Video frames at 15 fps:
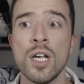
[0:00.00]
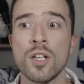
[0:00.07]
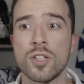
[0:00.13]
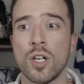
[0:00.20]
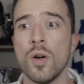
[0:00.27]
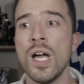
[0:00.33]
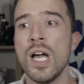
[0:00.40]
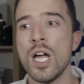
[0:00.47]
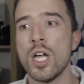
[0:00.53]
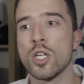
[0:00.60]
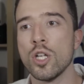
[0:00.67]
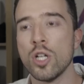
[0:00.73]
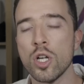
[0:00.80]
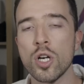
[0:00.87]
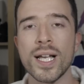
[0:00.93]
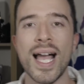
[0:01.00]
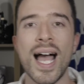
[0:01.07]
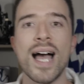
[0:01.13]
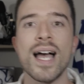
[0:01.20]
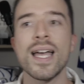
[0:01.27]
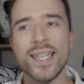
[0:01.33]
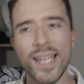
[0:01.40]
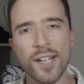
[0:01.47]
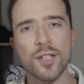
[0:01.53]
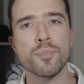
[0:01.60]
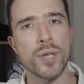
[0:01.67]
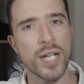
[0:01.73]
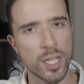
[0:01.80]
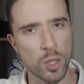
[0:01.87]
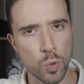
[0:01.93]
So you look at, yes,
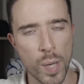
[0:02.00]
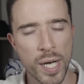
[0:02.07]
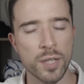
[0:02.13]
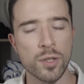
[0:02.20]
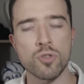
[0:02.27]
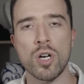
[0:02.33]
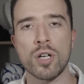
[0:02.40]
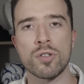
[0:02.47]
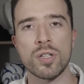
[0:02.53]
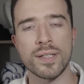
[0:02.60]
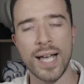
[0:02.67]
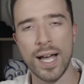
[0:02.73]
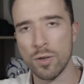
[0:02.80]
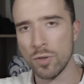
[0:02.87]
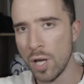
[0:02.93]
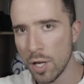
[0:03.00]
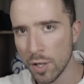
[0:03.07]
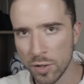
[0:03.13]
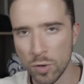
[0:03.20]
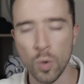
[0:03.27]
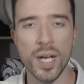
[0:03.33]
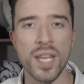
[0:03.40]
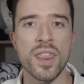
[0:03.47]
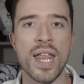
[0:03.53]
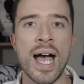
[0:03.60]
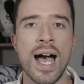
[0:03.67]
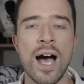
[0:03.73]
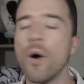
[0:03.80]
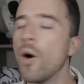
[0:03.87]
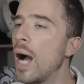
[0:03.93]
bringing the wage structure down, sorting
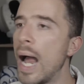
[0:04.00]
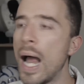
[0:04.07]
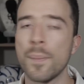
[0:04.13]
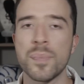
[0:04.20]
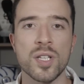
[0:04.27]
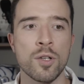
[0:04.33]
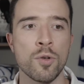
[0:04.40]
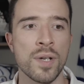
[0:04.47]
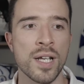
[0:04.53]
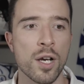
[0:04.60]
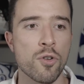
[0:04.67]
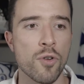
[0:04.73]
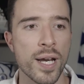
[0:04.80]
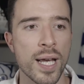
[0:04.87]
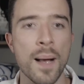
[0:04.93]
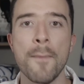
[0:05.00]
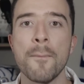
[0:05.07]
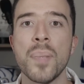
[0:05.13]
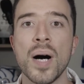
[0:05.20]
that out, absolutely agree.